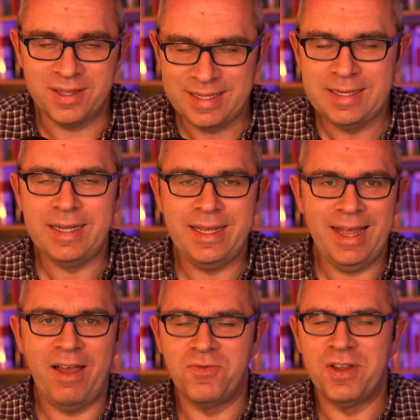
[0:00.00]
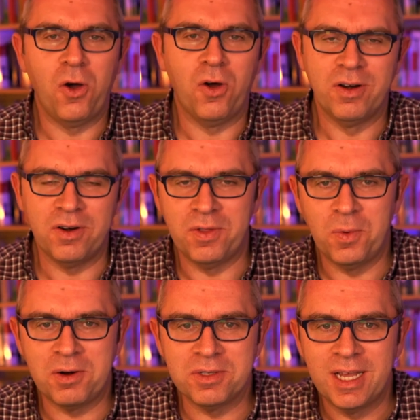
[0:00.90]
literally every corner of the
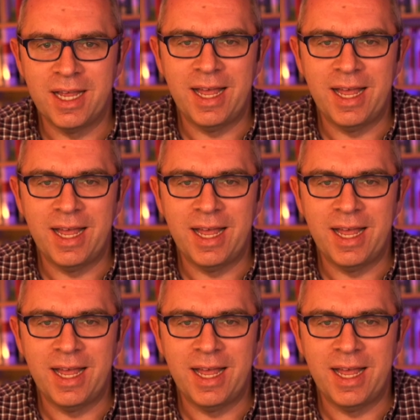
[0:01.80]
world.